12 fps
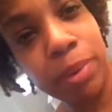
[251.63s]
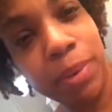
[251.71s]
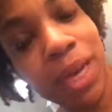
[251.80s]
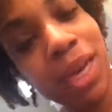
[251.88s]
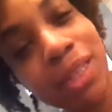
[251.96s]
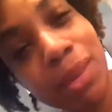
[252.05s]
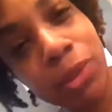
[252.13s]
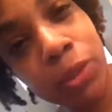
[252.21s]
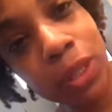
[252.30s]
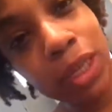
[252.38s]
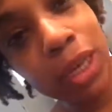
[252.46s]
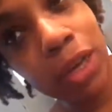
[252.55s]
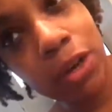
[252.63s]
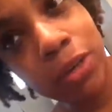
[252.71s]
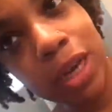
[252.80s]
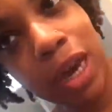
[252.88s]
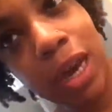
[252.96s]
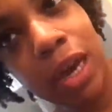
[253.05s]
but because I'm doing the keto
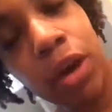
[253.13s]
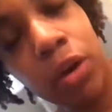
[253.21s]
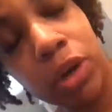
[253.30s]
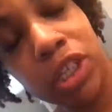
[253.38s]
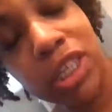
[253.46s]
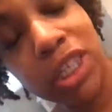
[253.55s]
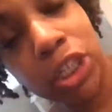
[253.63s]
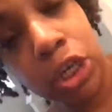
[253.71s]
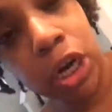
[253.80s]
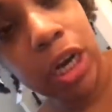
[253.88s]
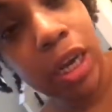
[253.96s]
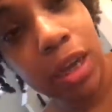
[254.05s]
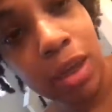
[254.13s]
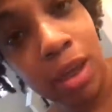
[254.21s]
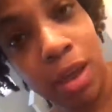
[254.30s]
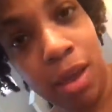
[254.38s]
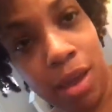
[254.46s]
diet, or just starting it,